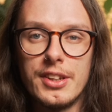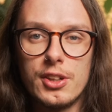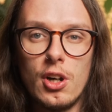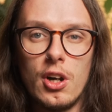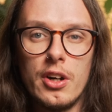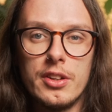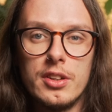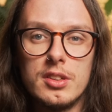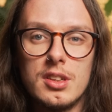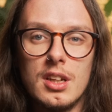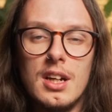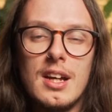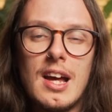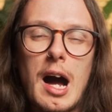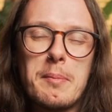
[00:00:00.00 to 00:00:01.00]
the corners.
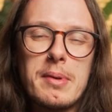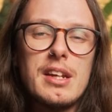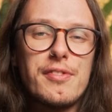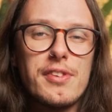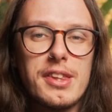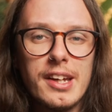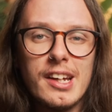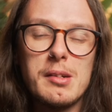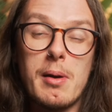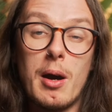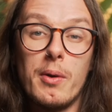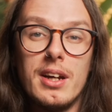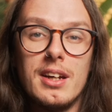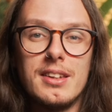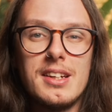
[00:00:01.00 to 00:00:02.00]
I mean, if you think about it,